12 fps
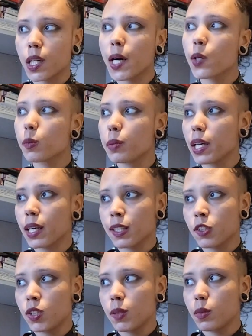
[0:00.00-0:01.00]
Our Black
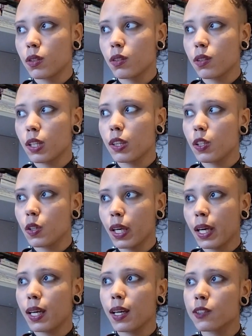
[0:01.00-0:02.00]
History Month in the
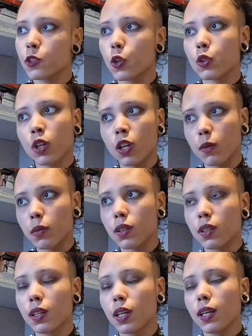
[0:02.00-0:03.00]
UK is
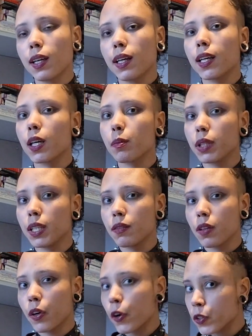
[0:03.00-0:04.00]
October. and I
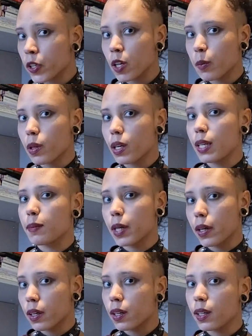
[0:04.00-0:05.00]
believe that October in
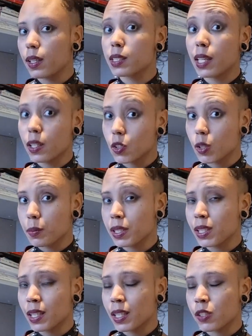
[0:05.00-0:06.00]
America is
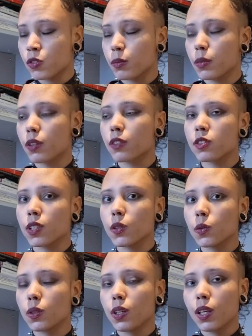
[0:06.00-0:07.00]
LGBT History Month,
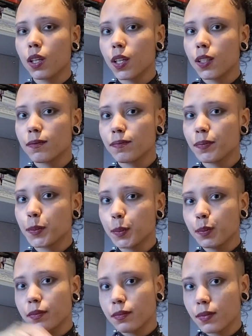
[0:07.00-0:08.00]
so
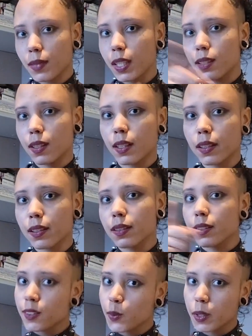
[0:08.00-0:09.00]
it's like
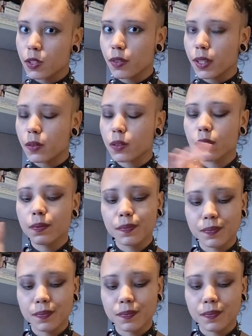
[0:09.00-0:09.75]
switched around.